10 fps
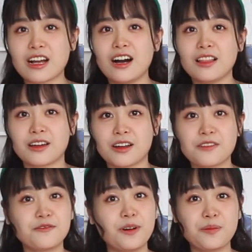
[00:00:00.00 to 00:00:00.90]

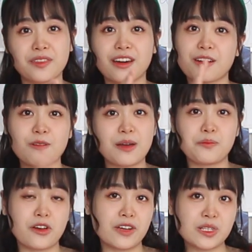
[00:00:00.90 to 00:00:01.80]
color from the
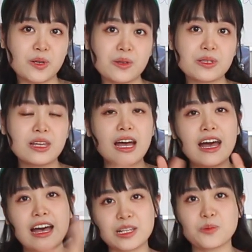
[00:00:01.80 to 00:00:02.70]
cranberry sauce,
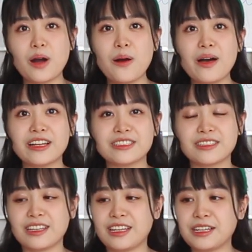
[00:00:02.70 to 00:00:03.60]
as well as
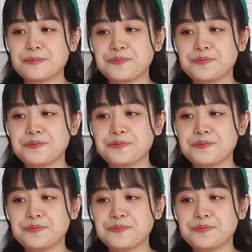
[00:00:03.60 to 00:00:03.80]
the